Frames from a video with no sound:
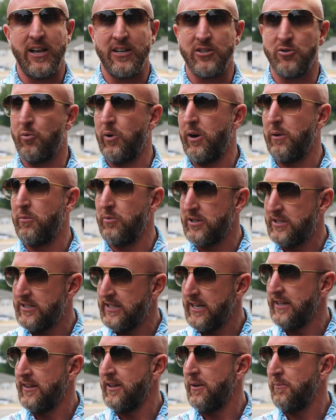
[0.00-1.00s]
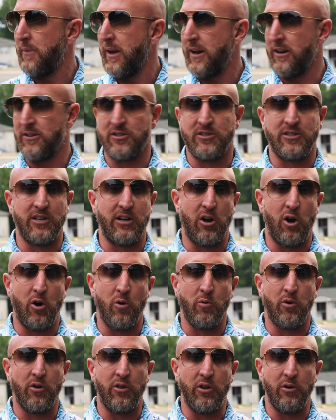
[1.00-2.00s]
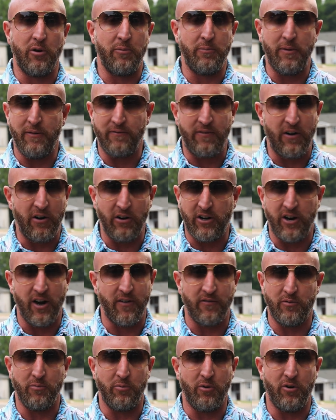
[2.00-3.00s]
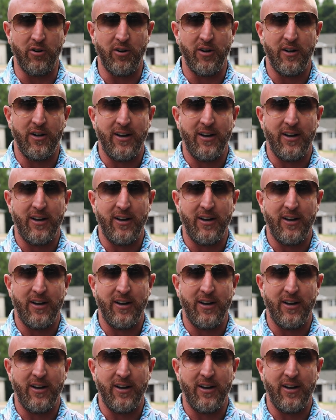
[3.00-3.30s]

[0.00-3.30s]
So we were able to see that, man, this is an owner that had been very comfortable.